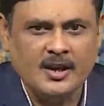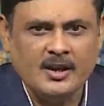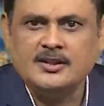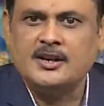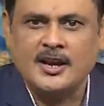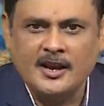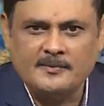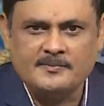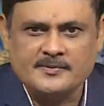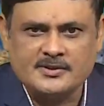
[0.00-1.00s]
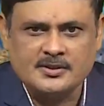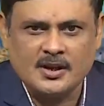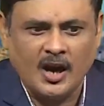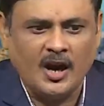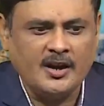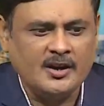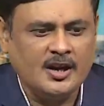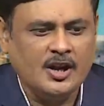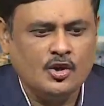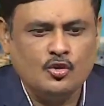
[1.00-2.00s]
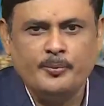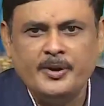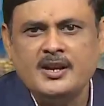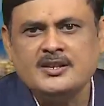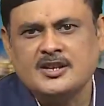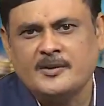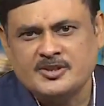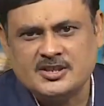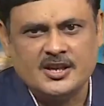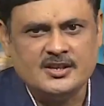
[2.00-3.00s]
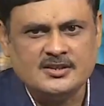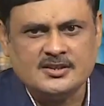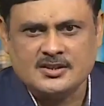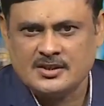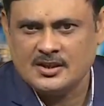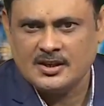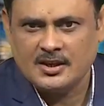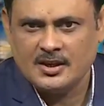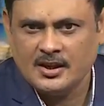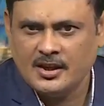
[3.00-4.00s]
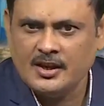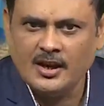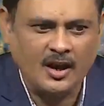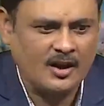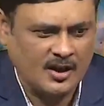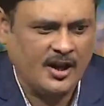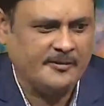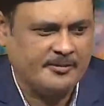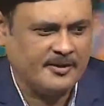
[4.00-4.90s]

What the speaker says: that helps her to bring some change in her life,